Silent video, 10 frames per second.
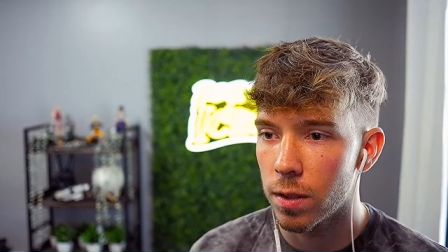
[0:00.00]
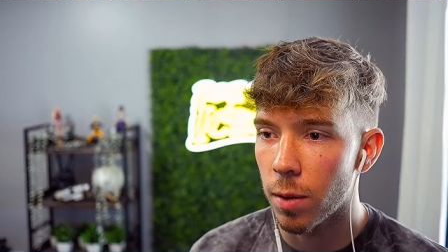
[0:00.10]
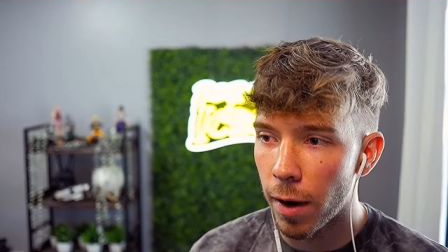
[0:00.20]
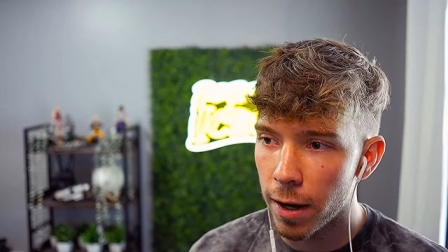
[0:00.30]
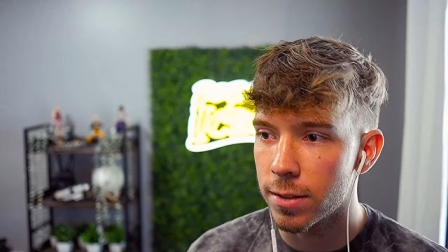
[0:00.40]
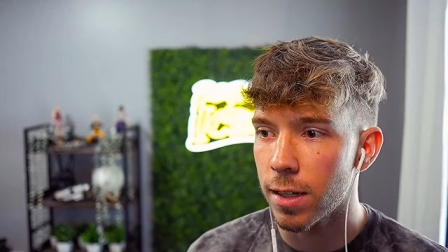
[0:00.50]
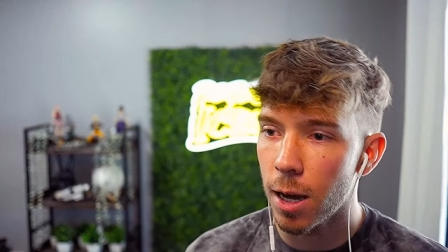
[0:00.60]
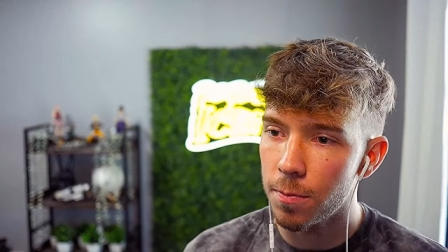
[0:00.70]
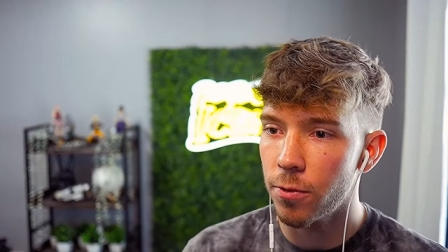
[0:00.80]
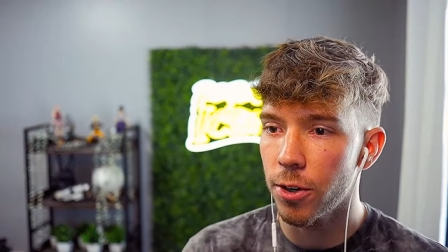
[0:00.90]
Come on,
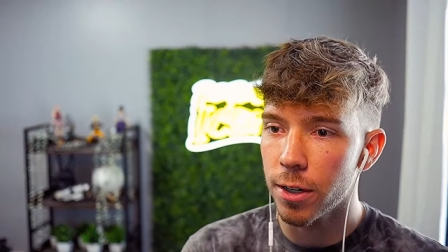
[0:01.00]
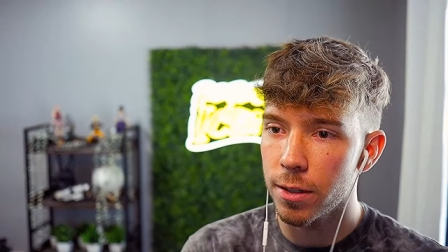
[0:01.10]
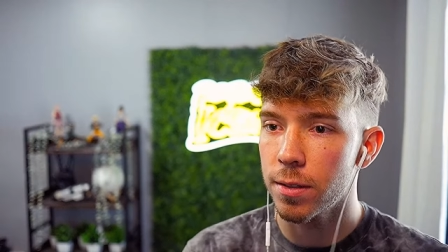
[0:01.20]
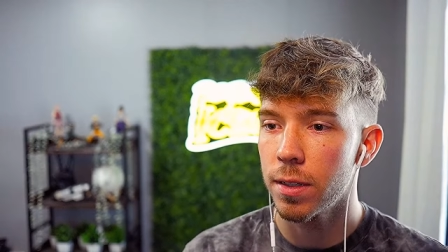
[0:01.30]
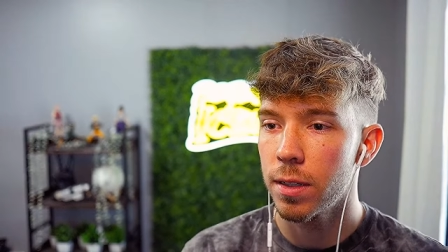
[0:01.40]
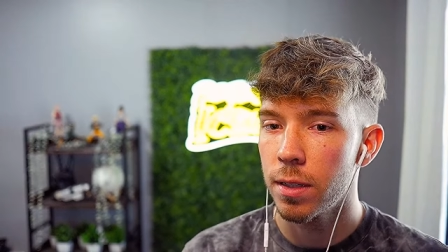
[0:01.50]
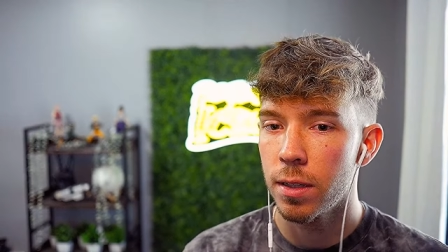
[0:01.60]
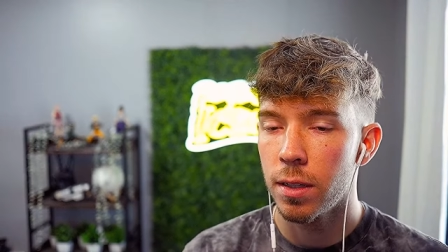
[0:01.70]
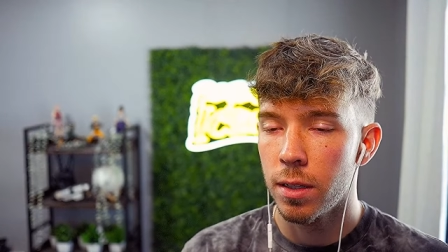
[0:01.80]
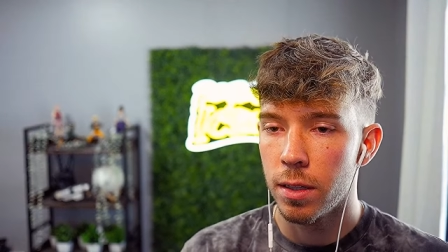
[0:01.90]
stop freaking
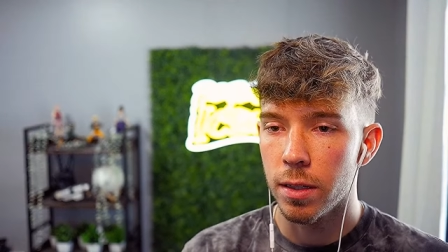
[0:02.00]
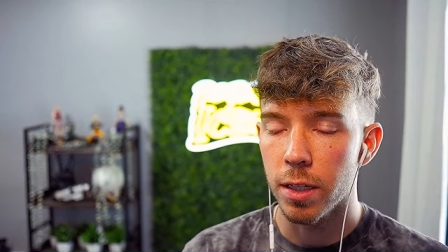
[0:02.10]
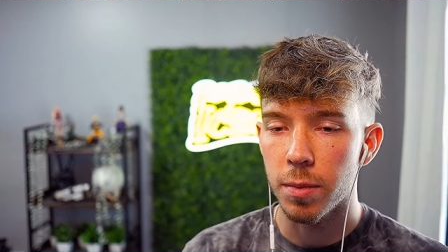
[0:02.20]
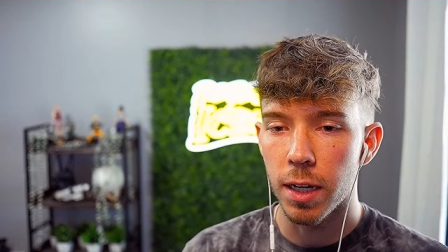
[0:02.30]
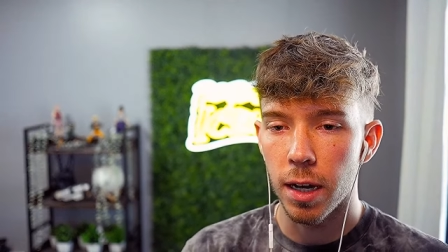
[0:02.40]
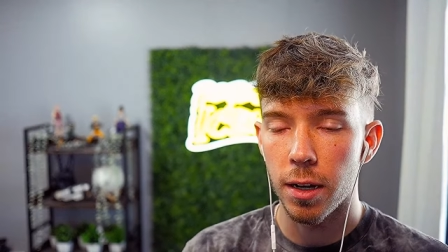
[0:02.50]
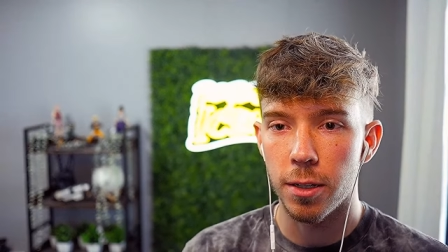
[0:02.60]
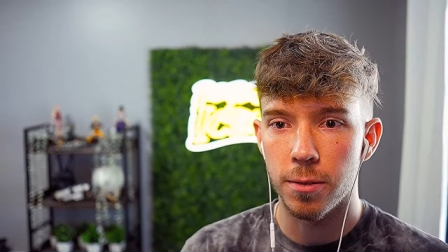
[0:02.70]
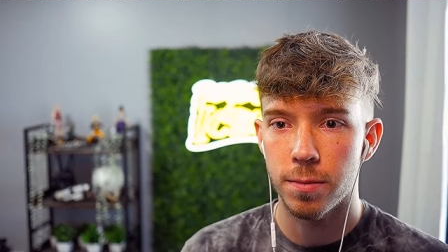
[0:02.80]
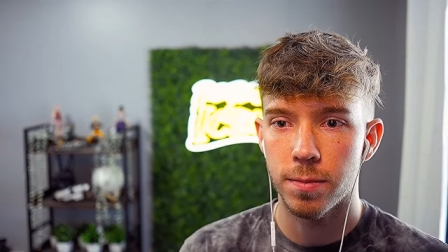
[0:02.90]
leading me on.